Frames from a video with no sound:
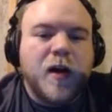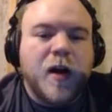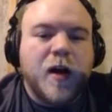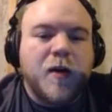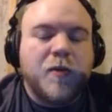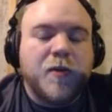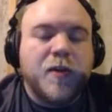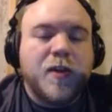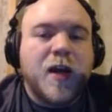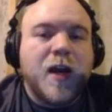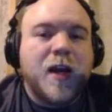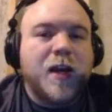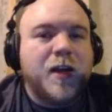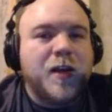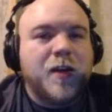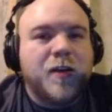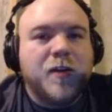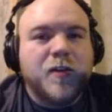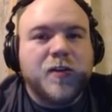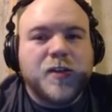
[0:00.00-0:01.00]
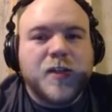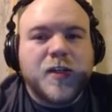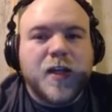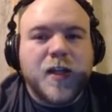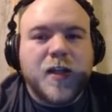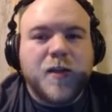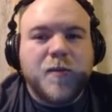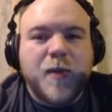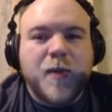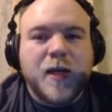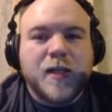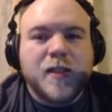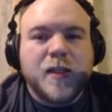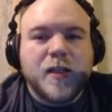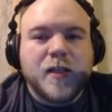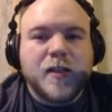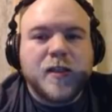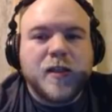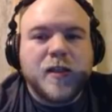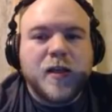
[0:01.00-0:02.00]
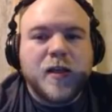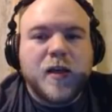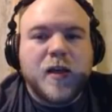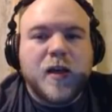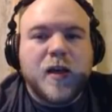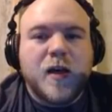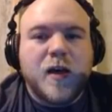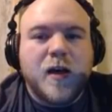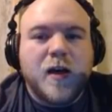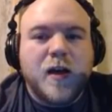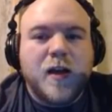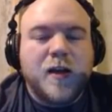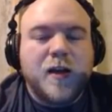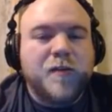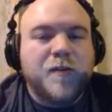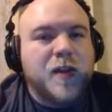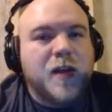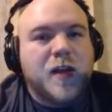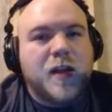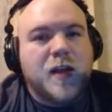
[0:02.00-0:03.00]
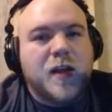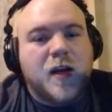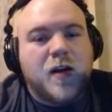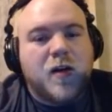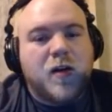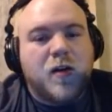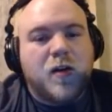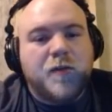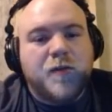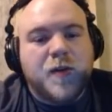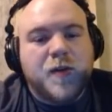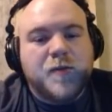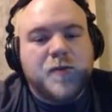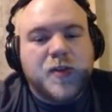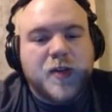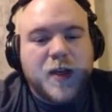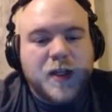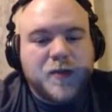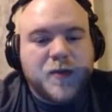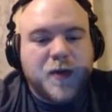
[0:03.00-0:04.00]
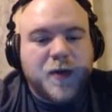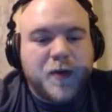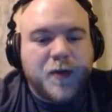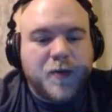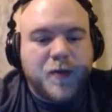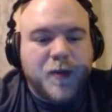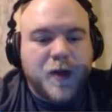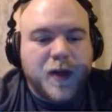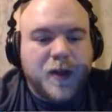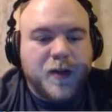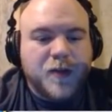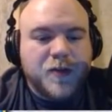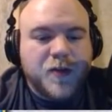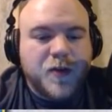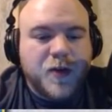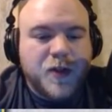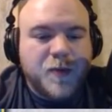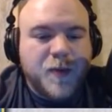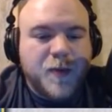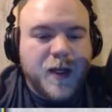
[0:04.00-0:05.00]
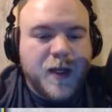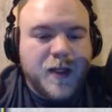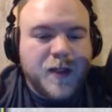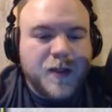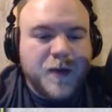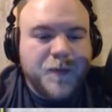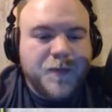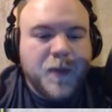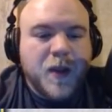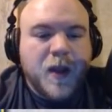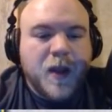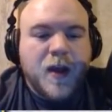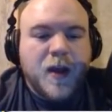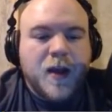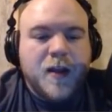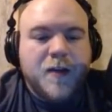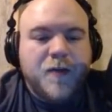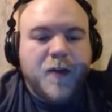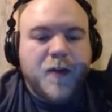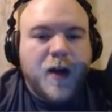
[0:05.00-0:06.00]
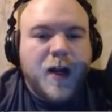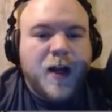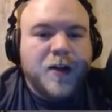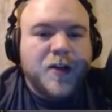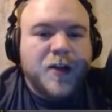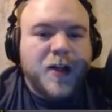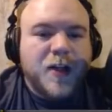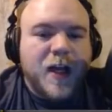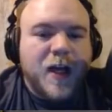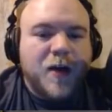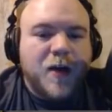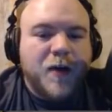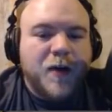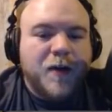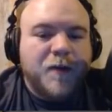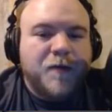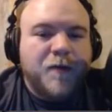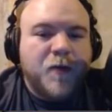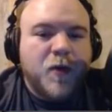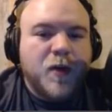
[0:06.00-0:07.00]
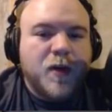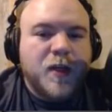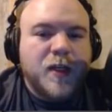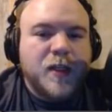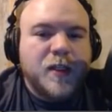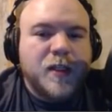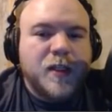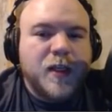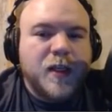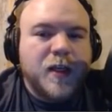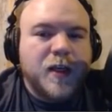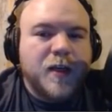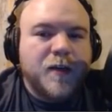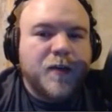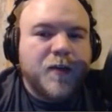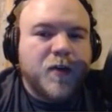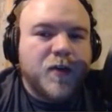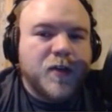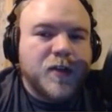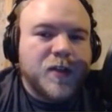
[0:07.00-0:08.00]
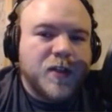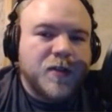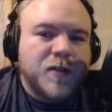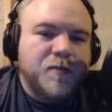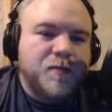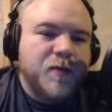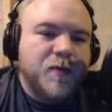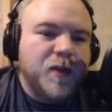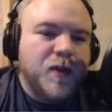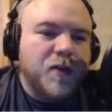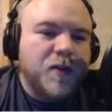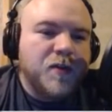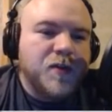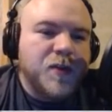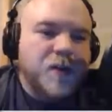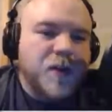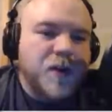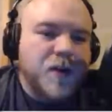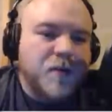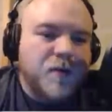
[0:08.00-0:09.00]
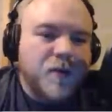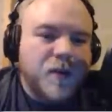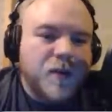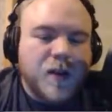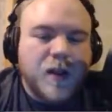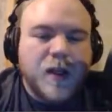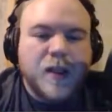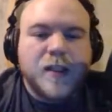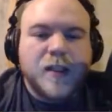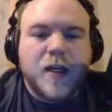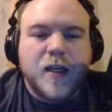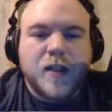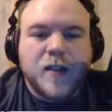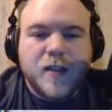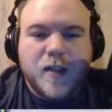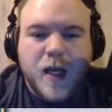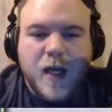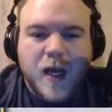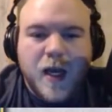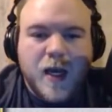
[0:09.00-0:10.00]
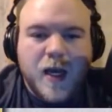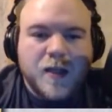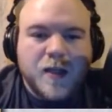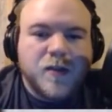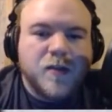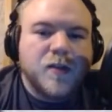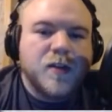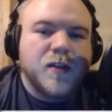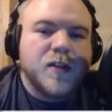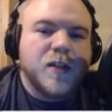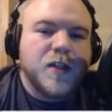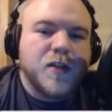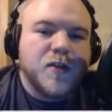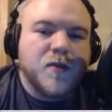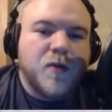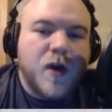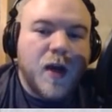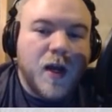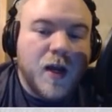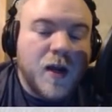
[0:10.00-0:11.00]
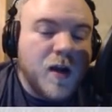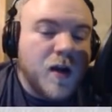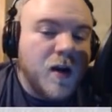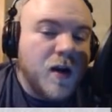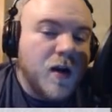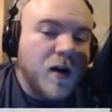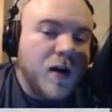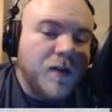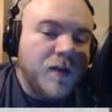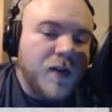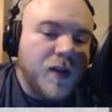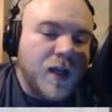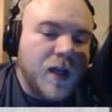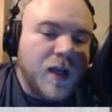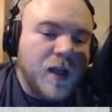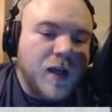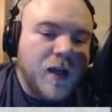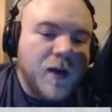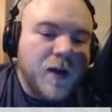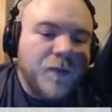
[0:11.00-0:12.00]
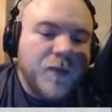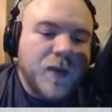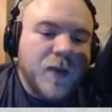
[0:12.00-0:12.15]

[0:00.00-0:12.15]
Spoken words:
With 90, you're just getting the basics, and even then, not all of them. So that's why we do play those choice bands. And then for our energy count, we have 4 DCE. Of course, this goes, you know, with Glaceon's attacks, or Decidueye, or even Lele.